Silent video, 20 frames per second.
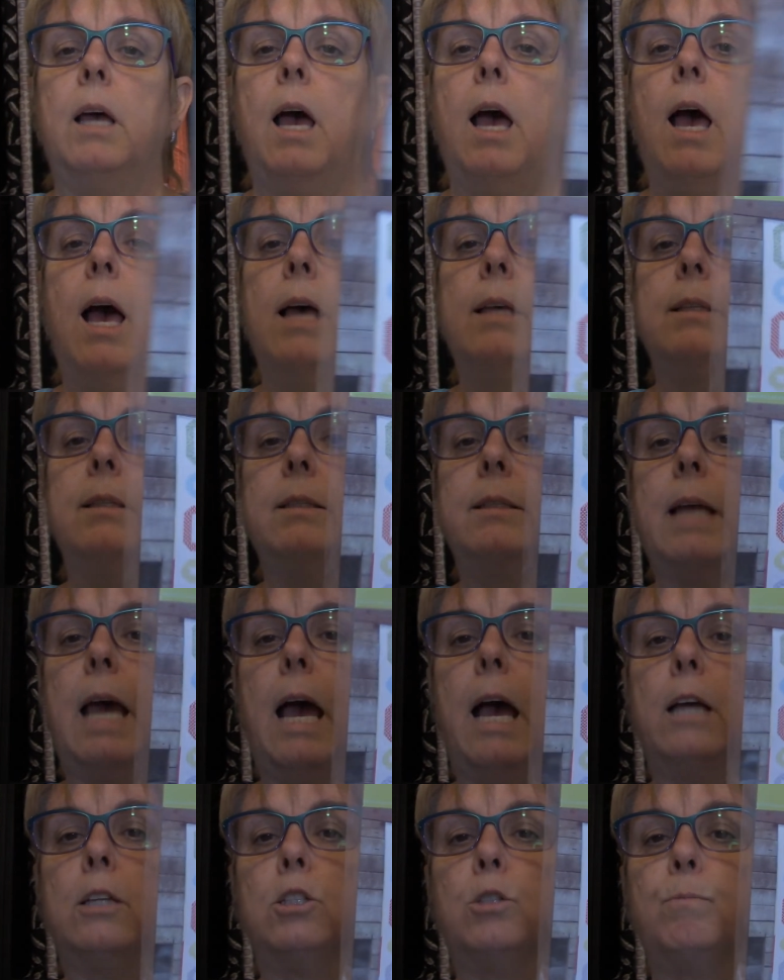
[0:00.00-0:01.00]
a
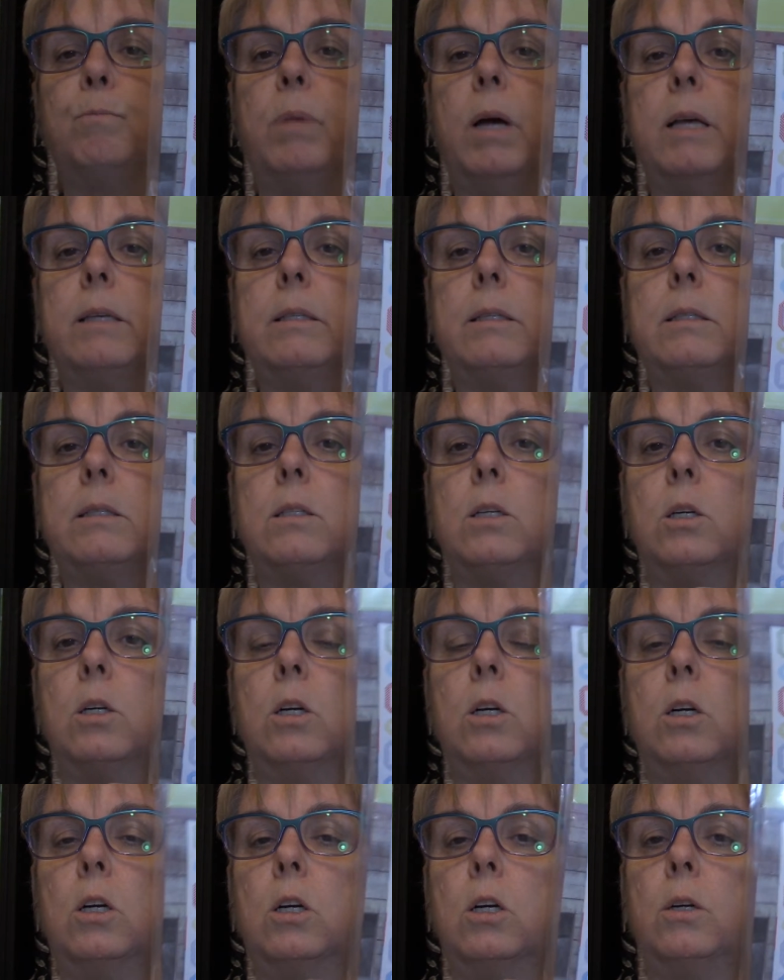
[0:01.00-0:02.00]
stash
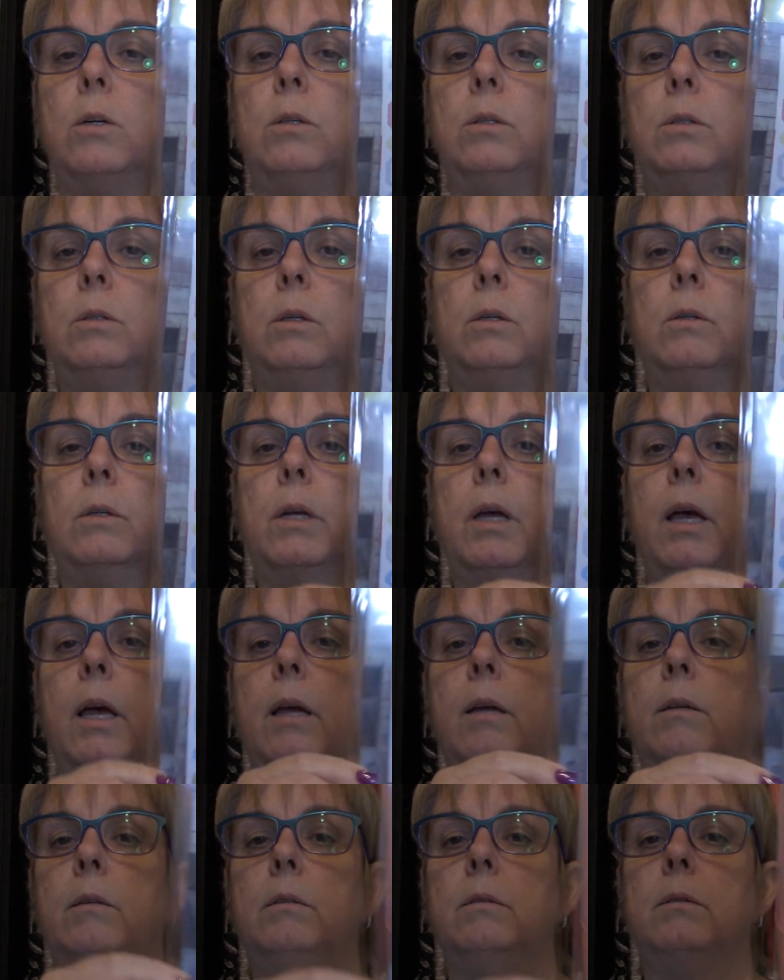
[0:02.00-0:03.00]
buster.
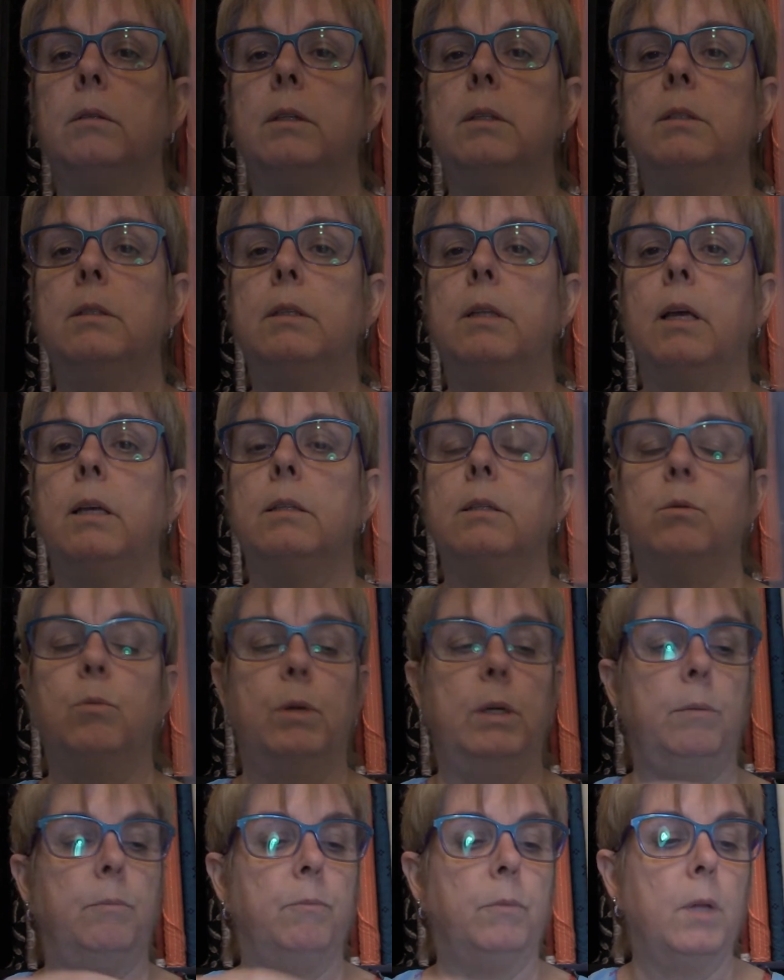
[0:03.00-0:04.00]
Okay, isn't that
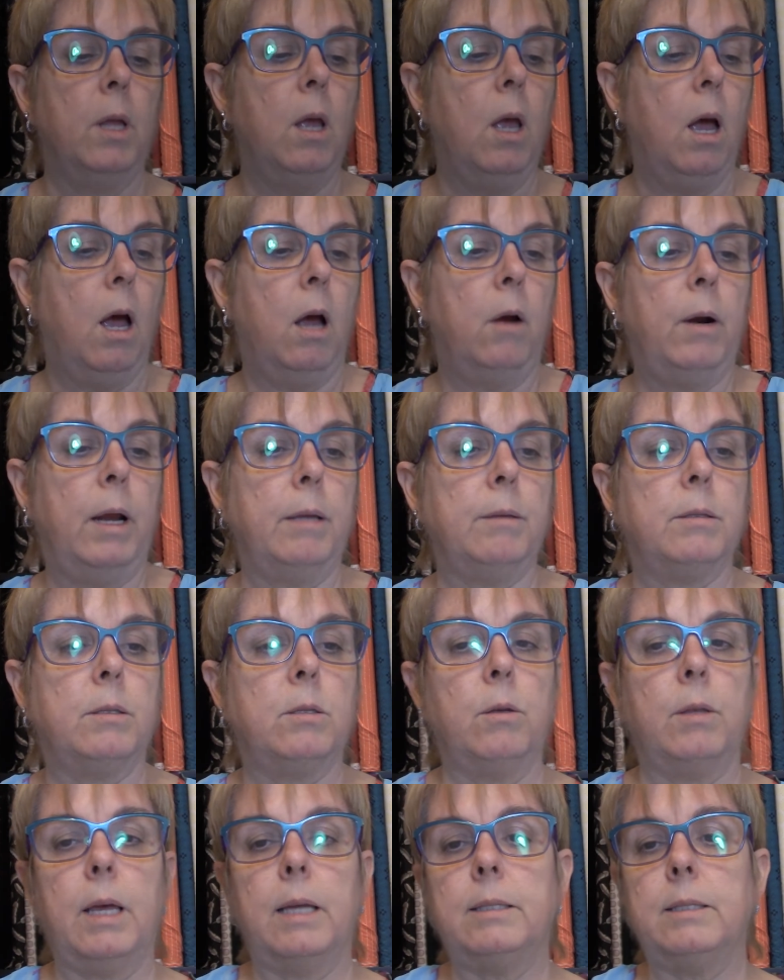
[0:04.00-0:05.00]
sweet? All right,
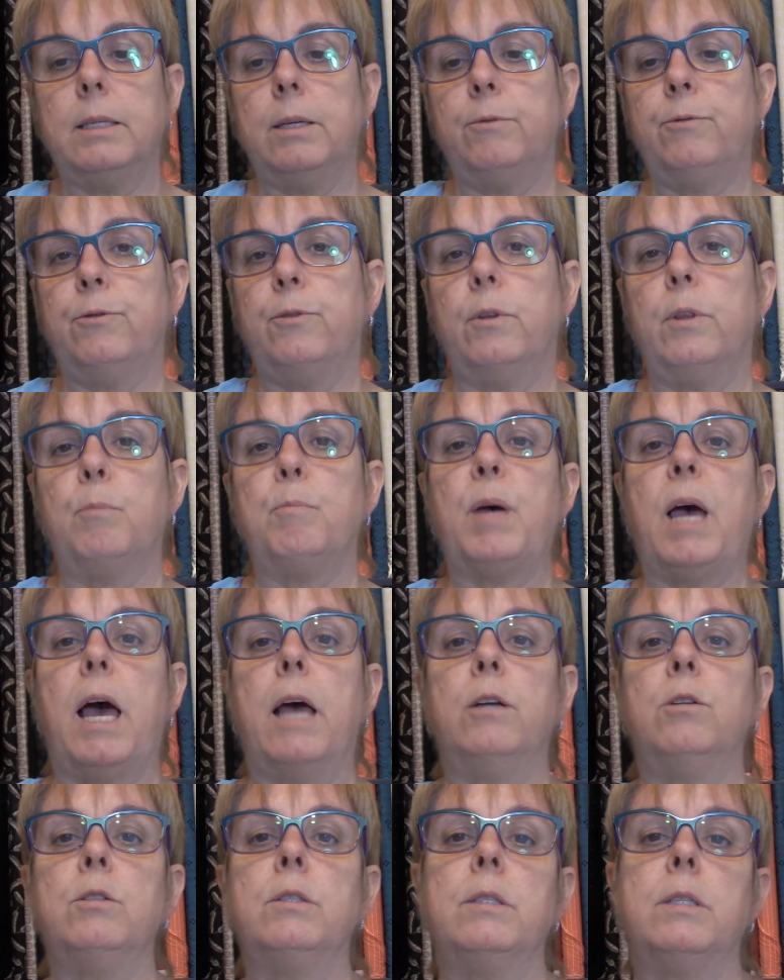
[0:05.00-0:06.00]
so that's it for the
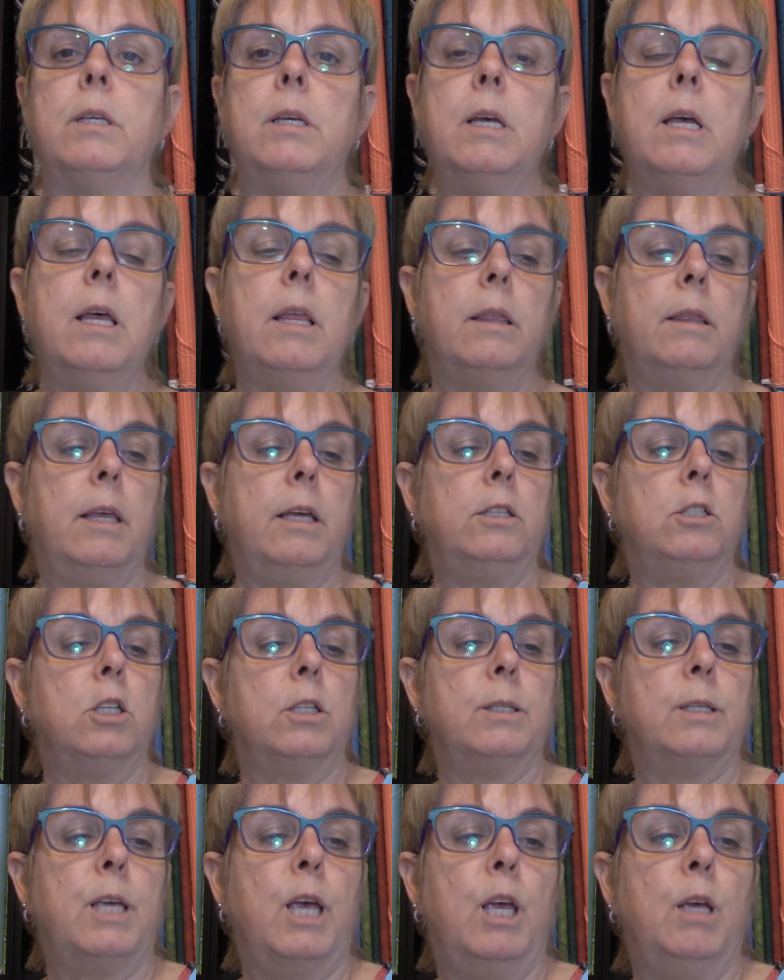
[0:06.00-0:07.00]
patterns. They
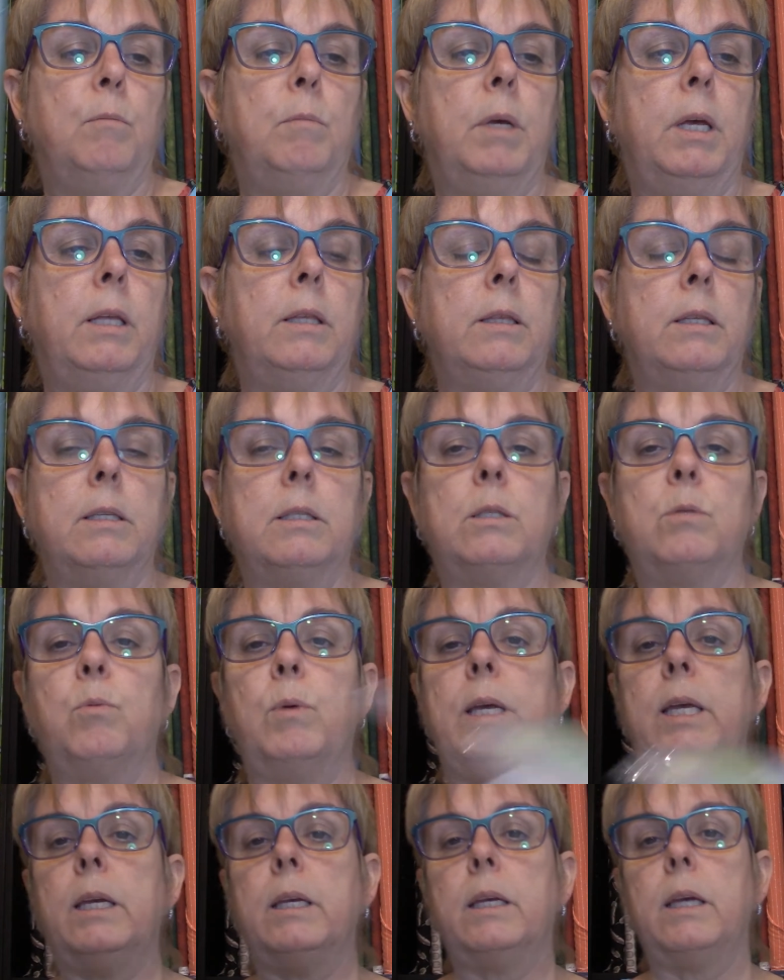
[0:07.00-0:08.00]
just came in this week,